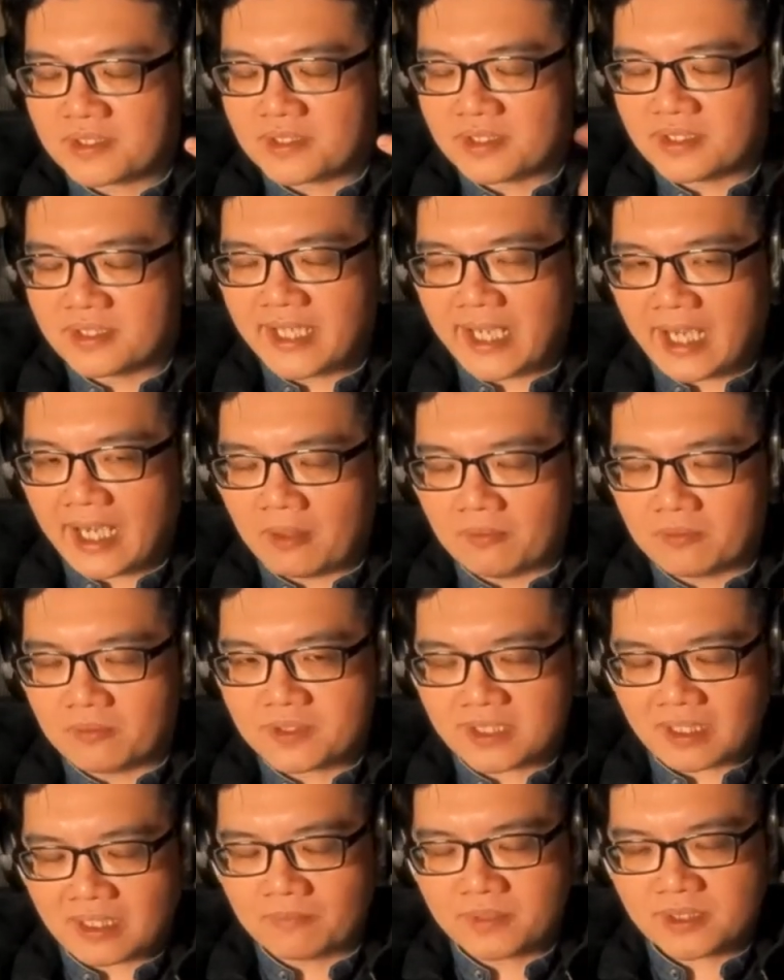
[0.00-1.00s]
there are
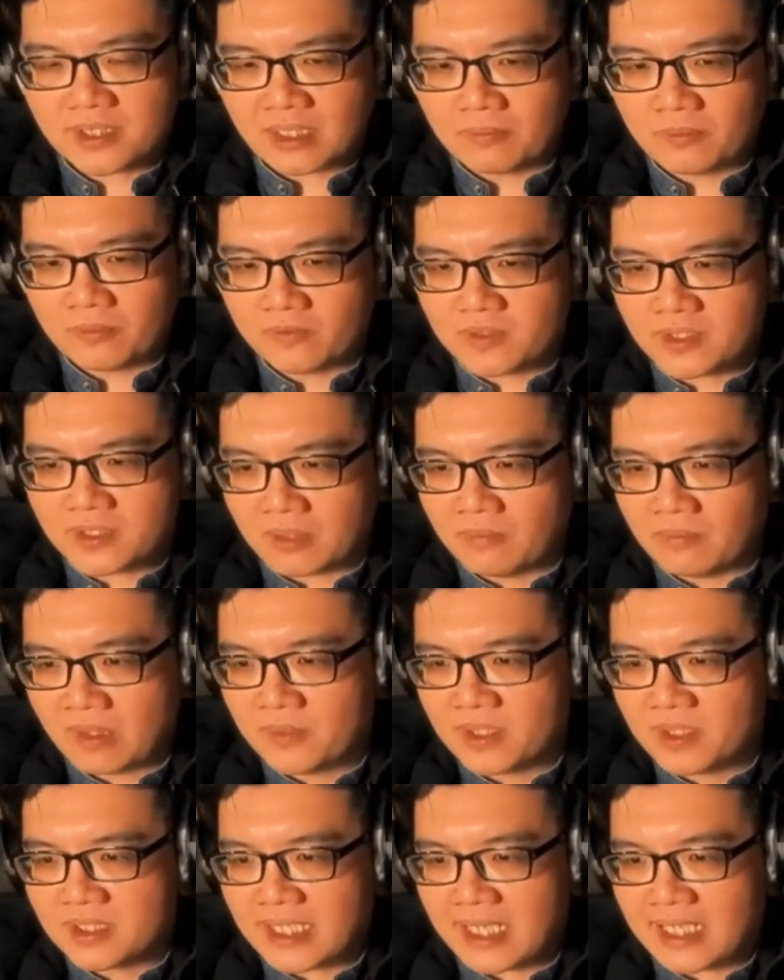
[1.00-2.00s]
some some of some
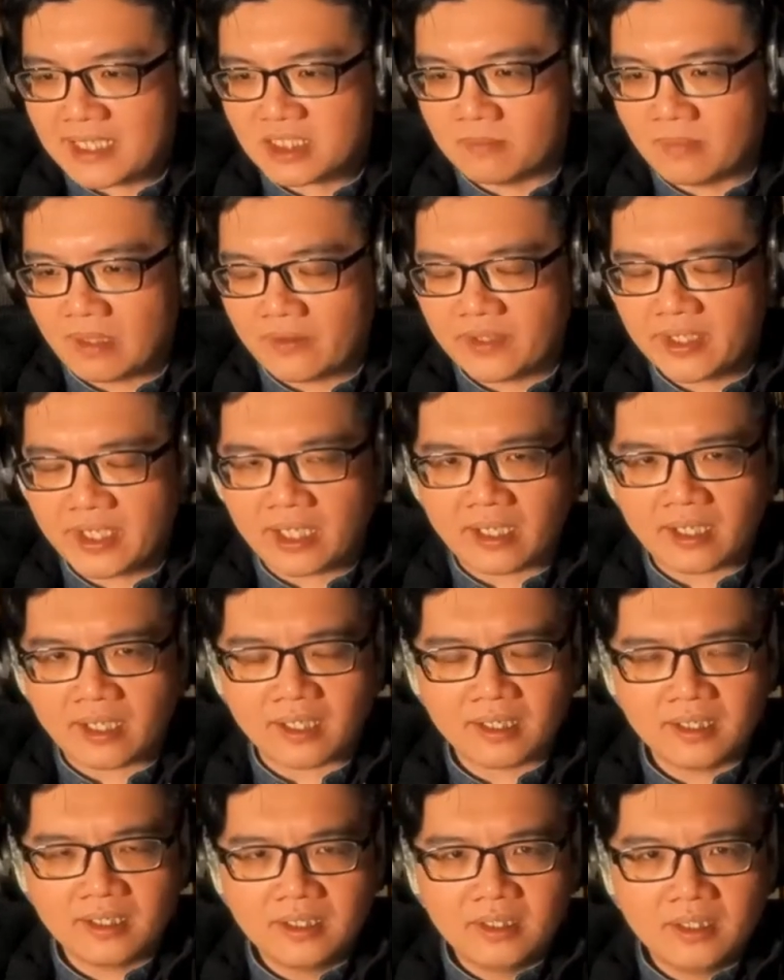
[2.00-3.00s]
members asked about their